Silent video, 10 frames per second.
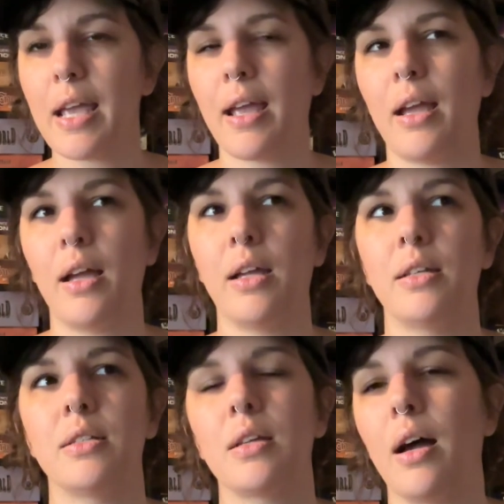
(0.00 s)

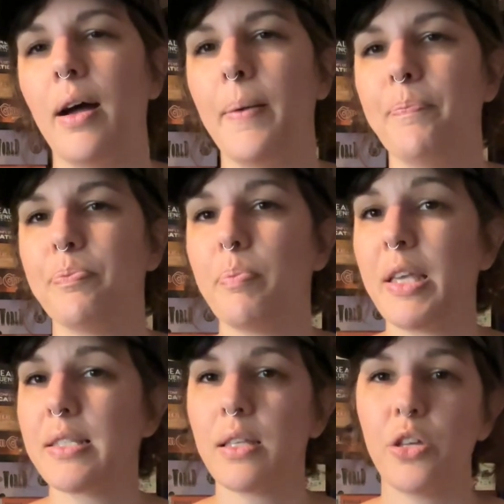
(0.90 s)
and
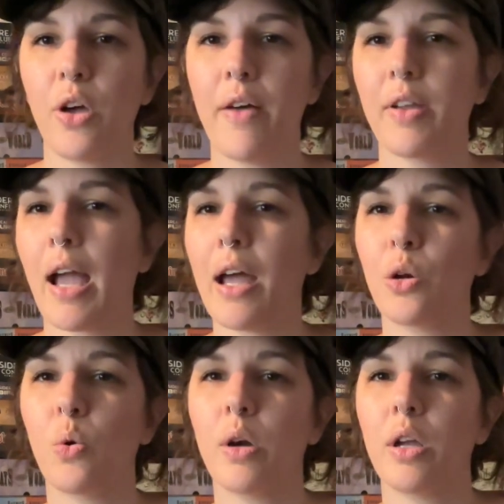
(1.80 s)
basically you'll have a
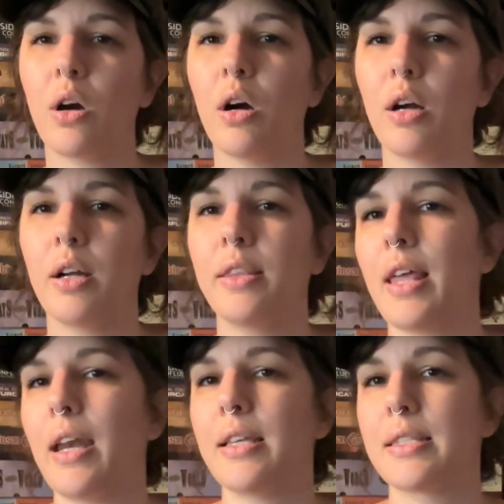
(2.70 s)
category card
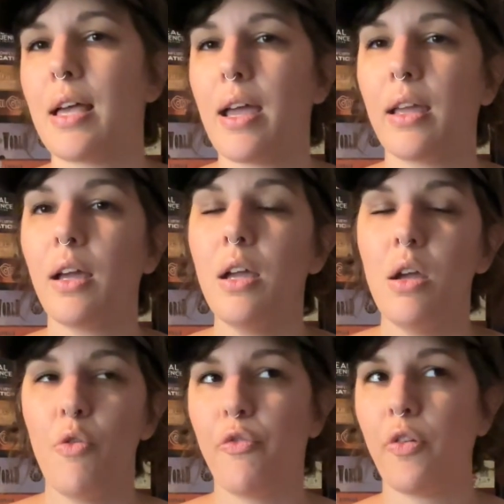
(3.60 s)
that is like
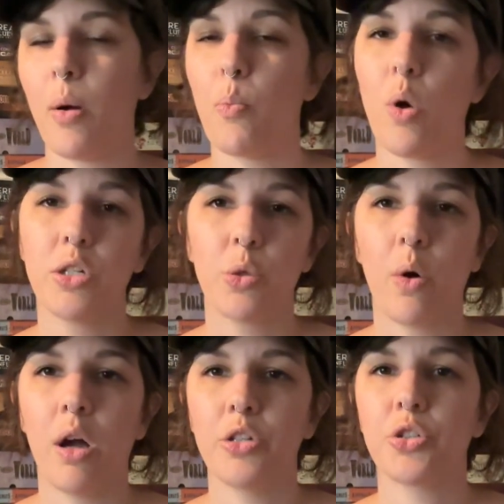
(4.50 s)
from 1 to
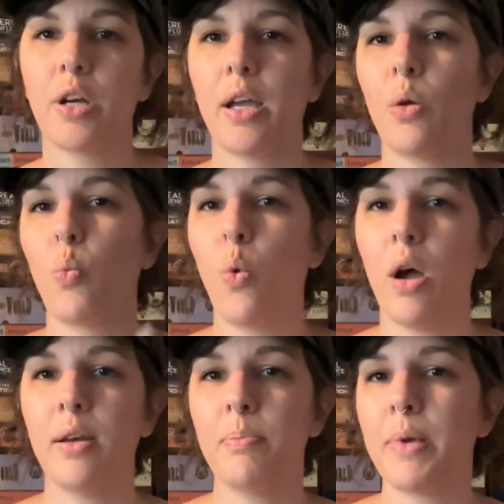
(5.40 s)
100,
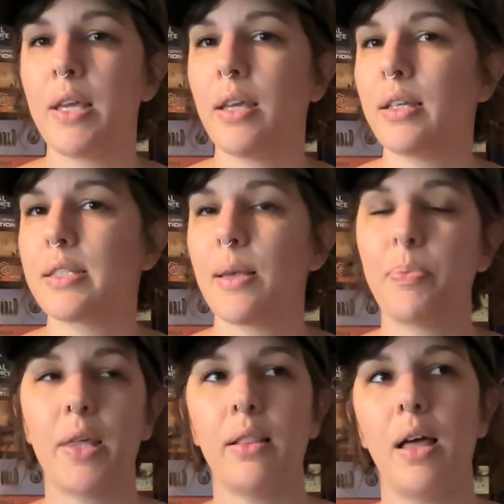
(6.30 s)
1 being
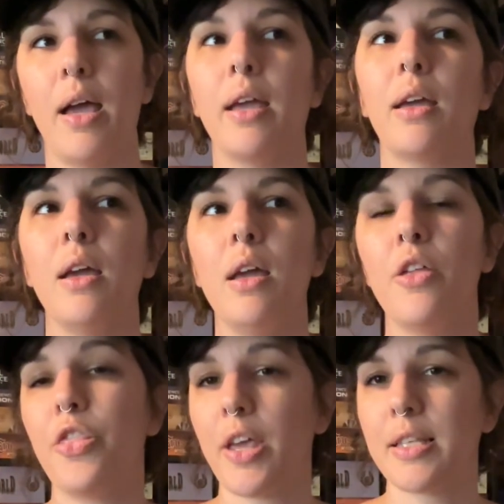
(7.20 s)
something like
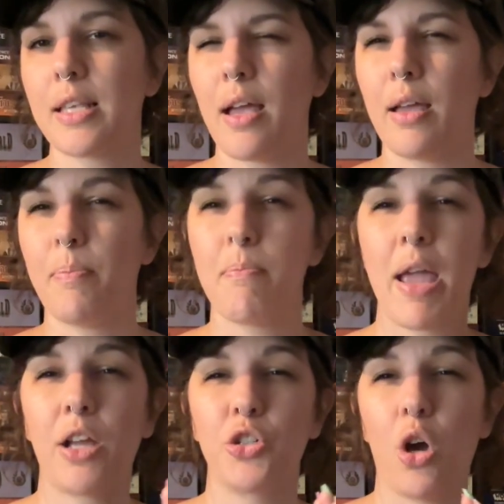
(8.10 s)
things that
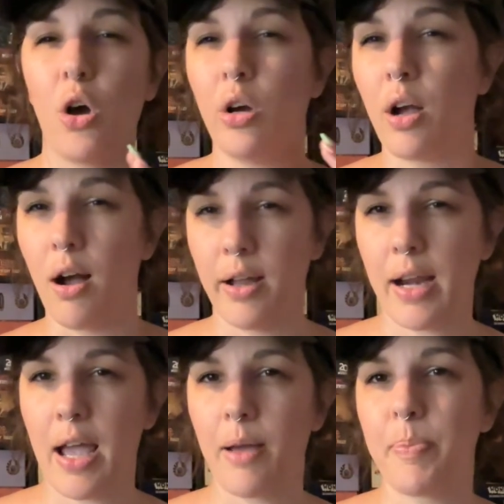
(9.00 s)
make a dog
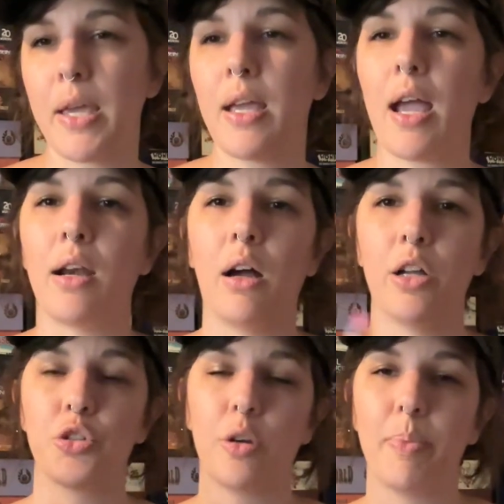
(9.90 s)
unhappy, and
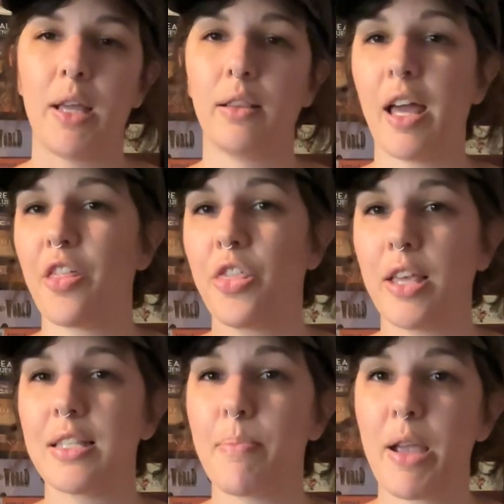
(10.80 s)
100 being like
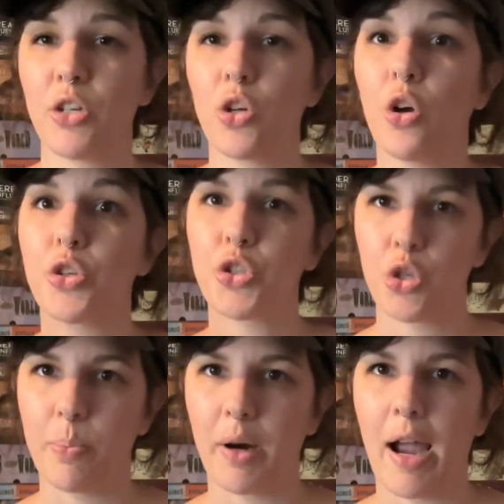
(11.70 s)
things that make a dog
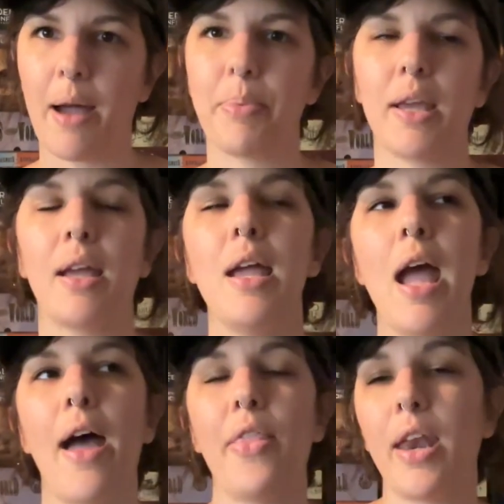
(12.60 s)
super happy.
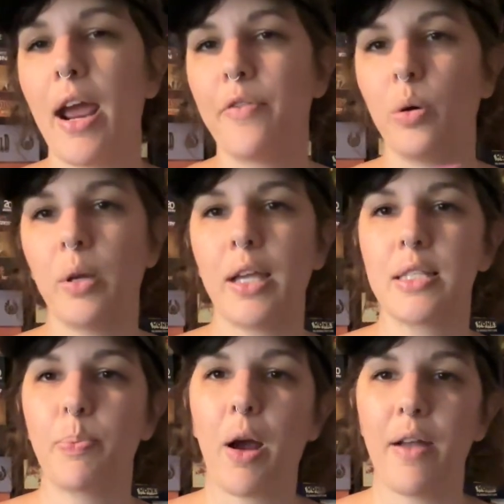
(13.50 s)
And then everyone
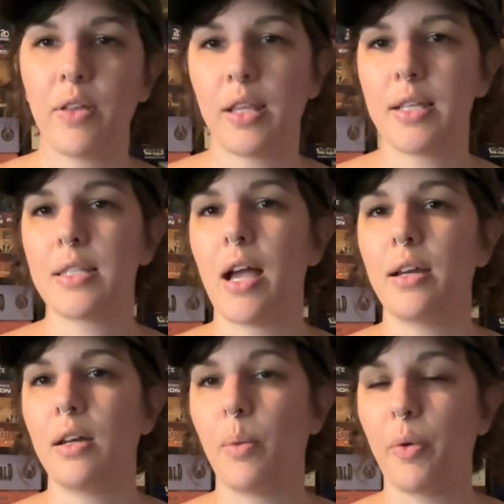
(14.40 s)
gets privately
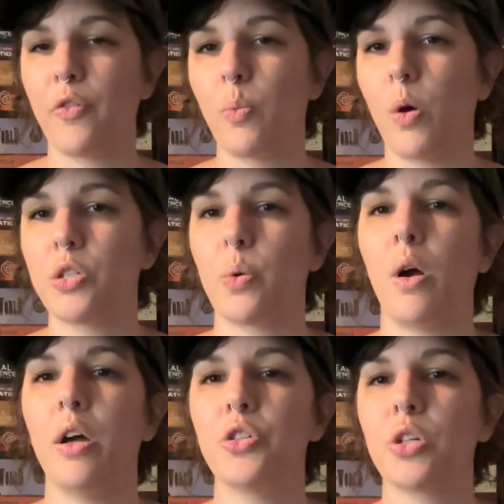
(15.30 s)
assigned a number from 1 to
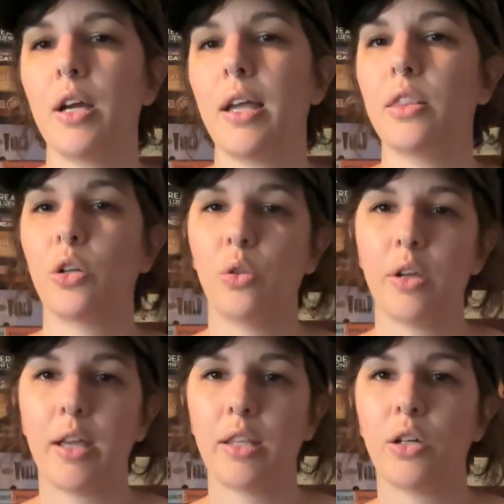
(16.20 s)
100. They're
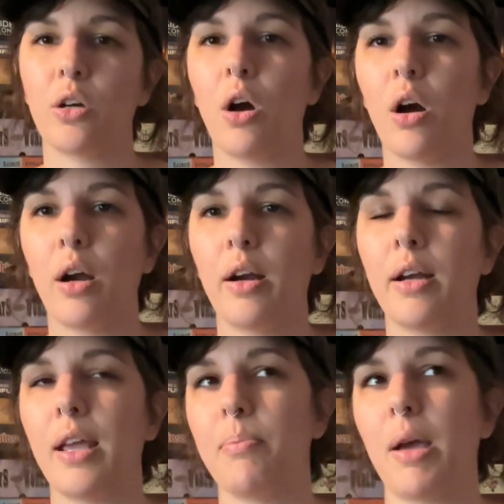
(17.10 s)
looking at their
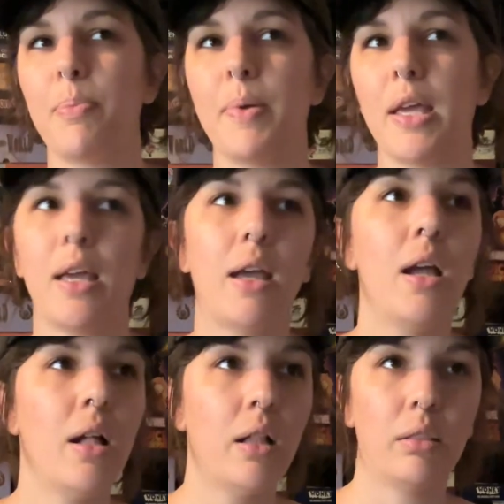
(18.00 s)
card. It might be
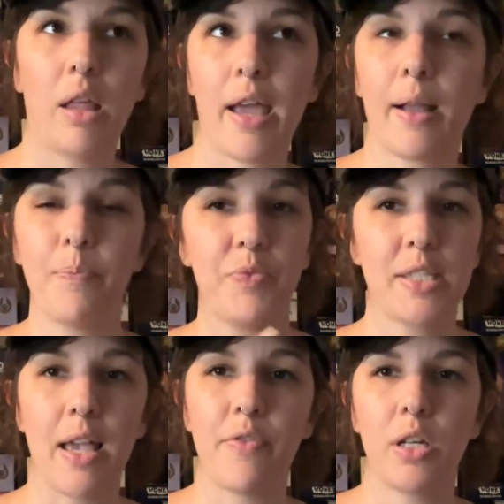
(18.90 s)
like
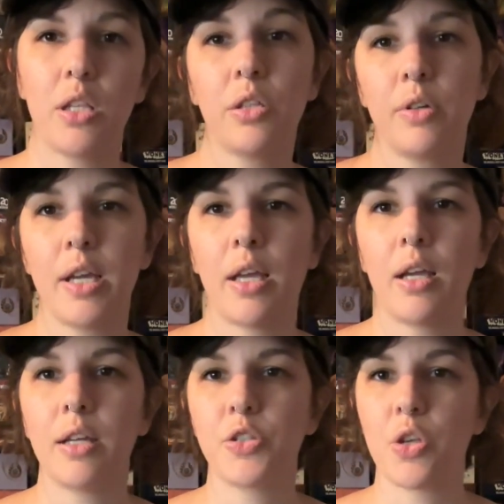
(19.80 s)

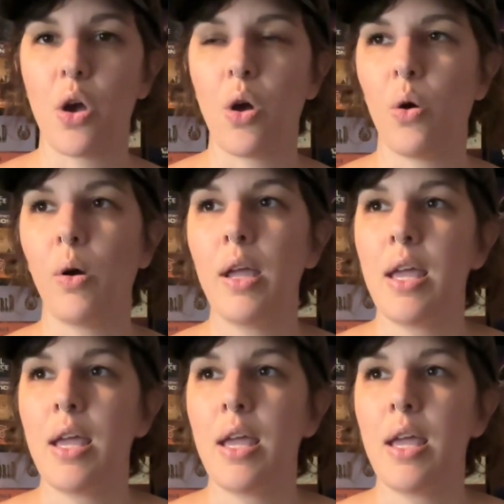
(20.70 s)
73. So,